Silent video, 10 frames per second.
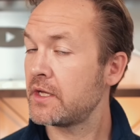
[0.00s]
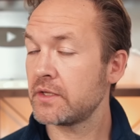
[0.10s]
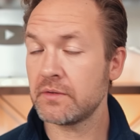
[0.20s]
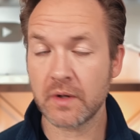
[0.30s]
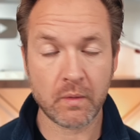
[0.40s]

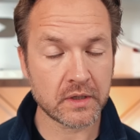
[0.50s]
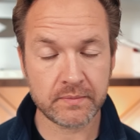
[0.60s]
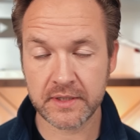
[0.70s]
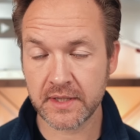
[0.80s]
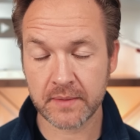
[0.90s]
You don't want to
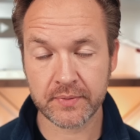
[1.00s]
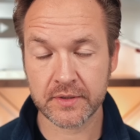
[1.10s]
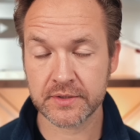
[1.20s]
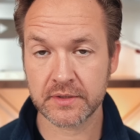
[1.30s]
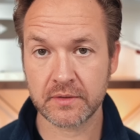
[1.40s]
be that
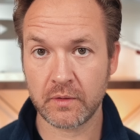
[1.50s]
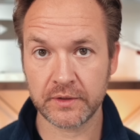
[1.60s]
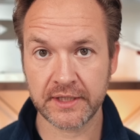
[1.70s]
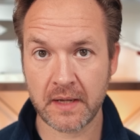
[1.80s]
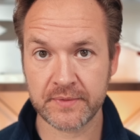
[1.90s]
person
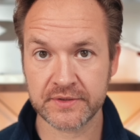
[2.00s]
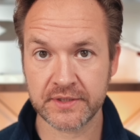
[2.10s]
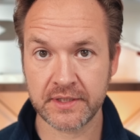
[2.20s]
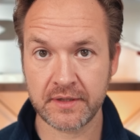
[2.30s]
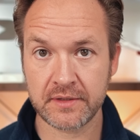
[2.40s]
holding up the
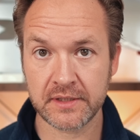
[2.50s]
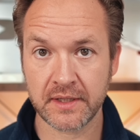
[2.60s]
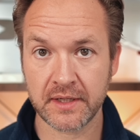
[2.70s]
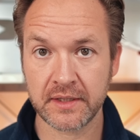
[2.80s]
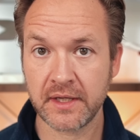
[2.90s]
security
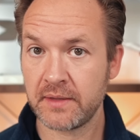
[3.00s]
line